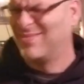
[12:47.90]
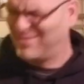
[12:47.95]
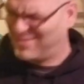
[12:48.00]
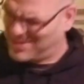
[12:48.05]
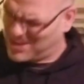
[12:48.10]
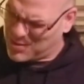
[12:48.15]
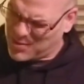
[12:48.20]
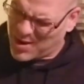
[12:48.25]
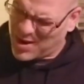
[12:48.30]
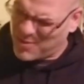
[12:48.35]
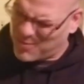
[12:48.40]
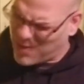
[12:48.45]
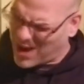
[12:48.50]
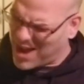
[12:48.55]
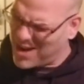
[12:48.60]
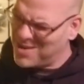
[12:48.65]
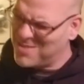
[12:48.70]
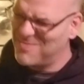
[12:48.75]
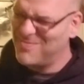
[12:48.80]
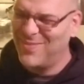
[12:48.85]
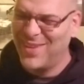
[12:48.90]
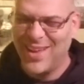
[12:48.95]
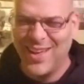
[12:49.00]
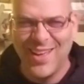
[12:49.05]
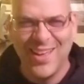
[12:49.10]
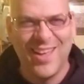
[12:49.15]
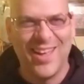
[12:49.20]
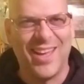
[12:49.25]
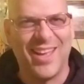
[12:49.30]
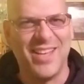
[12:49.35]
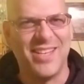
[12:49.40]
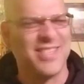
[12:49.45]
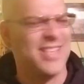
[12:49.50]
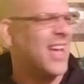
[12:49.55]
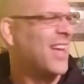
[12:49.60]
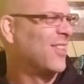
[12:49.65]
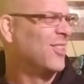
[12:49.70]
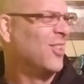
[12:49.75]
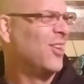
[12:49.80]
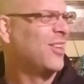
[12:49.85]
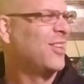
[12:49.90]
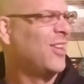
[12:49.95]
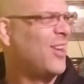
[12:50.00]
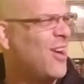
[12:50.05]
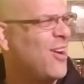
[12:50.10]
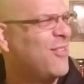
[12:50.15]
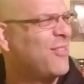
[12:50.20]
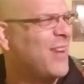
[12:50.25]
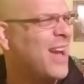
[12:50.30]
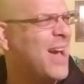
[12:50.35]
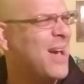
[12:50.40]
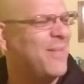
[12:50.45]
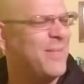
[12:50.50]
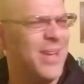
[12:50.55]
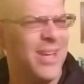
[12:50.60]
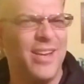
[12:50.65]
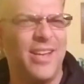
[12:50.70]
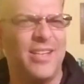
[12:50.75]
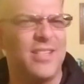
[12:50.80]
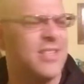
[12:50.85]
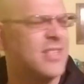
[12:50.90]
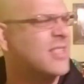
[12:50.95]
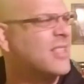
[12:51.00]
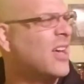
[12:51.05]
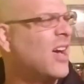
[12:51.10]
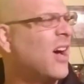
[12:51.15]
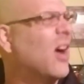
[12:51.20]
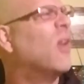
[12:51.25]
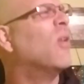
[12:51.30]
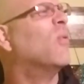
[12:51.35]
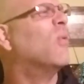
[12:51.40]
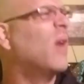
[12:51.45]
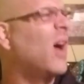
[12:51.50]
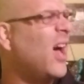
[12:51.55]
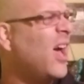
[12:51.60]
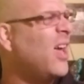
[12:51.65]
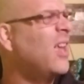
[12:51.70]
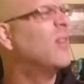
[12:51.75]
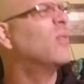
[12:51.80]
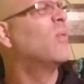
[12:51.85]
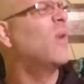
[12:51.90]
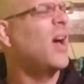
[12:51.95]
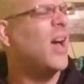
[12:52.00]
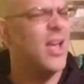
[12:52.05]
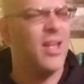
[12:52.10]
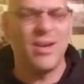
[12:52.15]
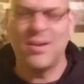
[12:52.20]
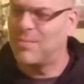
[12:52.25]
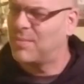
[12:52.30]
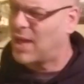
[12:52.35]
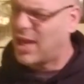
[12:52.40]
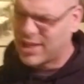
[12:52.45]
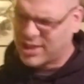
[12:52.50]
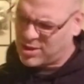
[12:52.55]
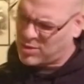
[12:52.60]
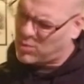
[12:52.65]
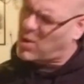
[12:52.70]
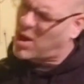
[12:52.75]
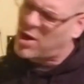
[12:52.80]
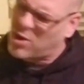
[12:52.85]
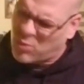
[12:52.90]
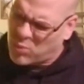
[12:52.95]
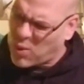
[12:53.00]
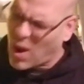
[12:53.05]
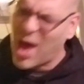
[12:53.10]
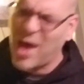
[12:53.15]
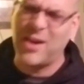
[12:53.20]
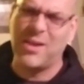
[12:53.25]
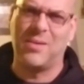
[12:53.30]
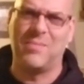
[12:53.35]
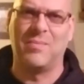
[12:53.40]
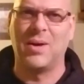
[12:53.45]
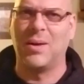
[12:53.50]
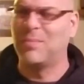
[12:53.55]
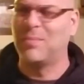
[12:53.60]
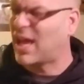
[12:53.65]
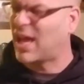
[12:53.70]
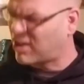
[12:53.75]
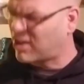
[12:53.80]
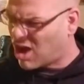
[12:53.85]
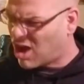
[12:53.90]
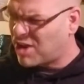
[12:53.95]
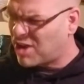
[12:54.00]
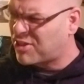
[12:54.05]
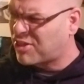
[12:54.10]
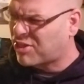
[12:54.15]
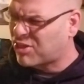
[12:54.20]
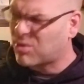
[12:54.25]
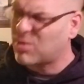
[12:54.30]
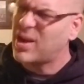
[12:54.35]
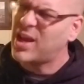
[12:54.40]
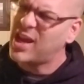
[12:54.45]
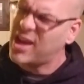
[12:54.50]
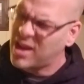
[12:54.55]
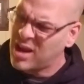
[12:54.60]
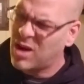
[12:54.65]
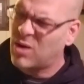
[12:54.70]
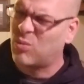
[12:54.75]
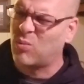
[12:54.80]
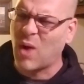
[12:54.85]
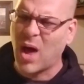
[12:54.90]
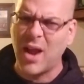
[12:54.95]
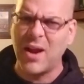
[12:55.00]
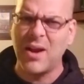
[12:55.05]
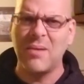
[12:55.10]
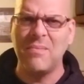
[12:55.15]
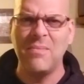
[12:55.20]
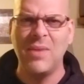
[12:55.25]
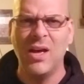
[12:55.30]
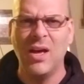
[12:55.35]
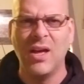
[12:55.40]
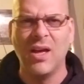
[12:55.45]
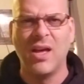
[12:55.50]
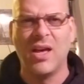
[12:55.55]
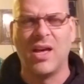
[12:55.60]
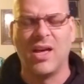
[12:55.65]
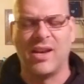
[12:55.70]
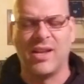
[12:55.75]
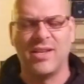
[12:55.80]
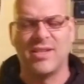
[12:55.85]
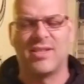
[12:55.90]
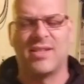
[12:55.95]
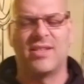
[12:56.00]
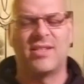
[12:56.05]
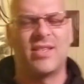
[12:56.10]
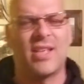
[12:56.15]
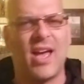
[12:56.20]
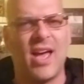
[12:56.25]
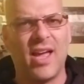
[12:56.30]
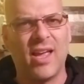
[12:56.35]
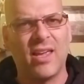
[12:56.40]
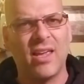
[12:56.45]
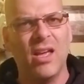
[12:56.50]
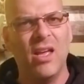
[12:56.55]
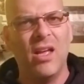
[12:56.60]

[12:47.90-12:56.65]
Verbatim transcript: You want to run him?" And he's like looking over at me, and he's just, like, oh, what, what?" And I'm like, "You want to run him?" I'm like, "On three, run him," and he's just like.